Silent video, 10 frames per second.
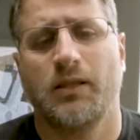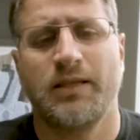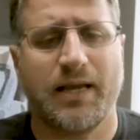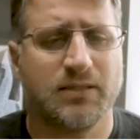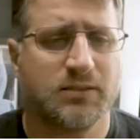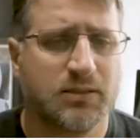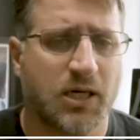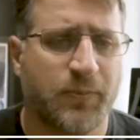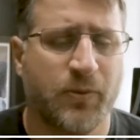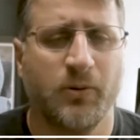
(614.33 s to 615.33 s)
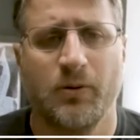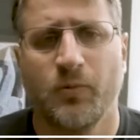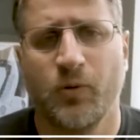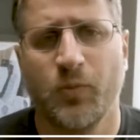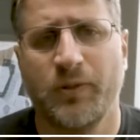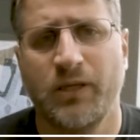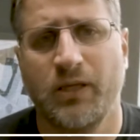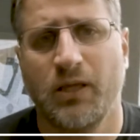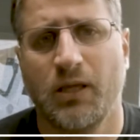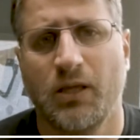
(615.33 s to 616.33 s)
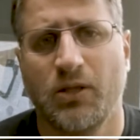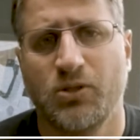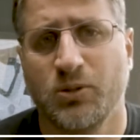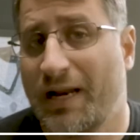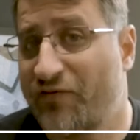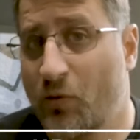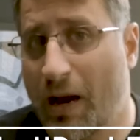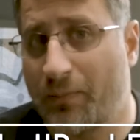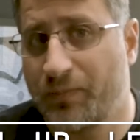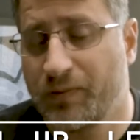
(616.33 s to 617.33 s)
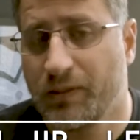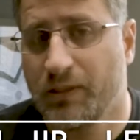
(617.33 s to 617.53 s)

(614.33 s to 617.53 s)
The next couple will be to level up.